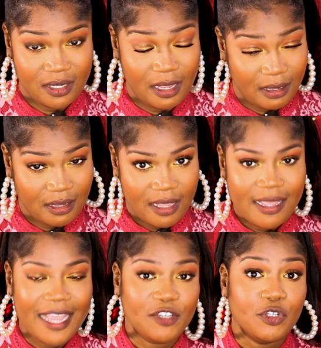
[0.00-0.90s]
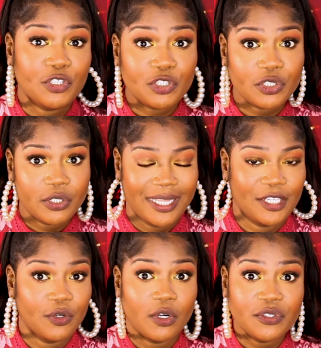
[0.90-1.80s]
and you're sure,
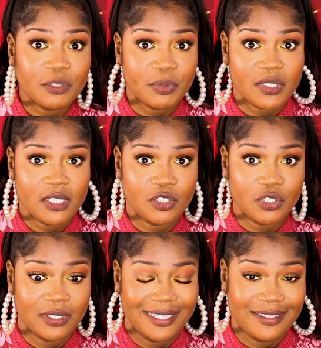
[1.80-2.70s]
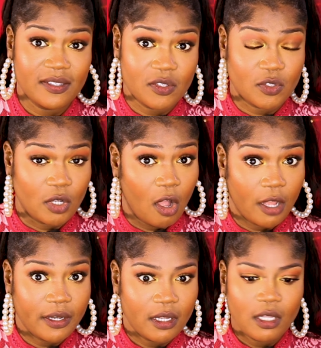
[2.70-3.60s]
like you're 100% sure, like this is
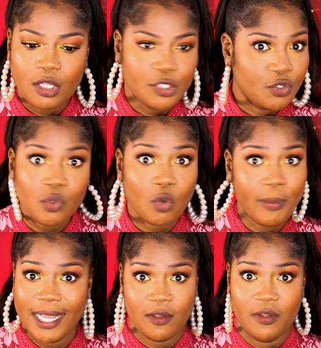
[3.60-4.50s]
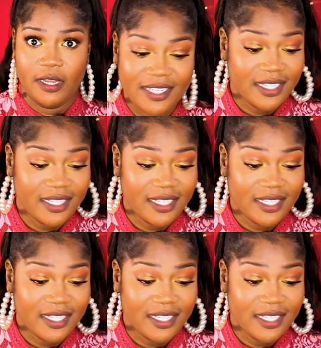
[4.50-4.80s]
God, don't go back on it.